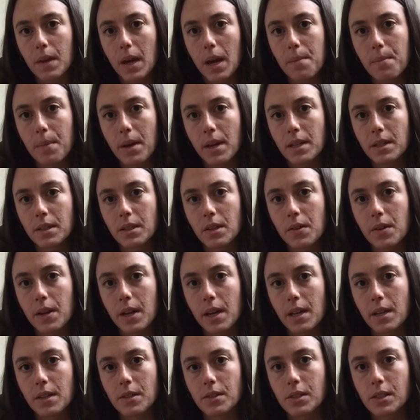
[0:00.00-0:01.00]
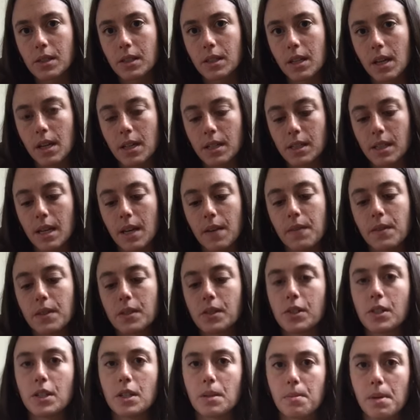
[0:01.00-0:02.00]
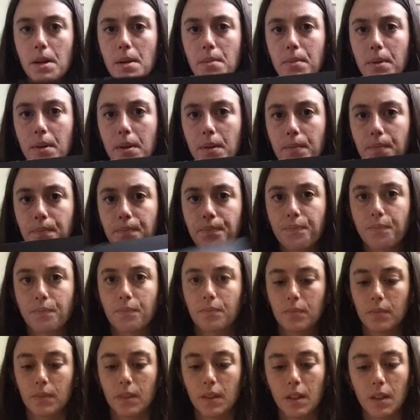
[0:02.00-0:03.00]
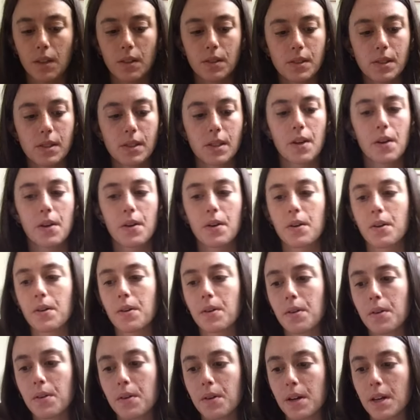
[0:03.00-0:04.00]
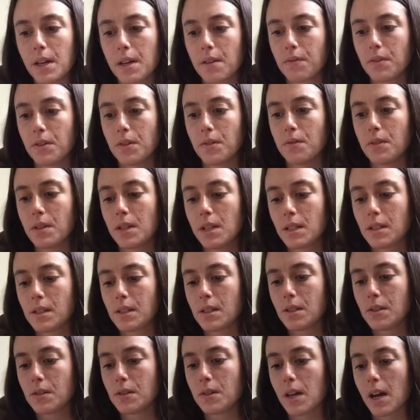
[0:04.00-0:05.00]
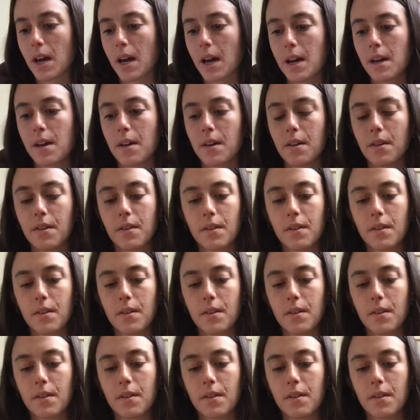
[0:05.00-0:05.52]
I might go ahead and just cut down this sheet of paper. So if you need to do that,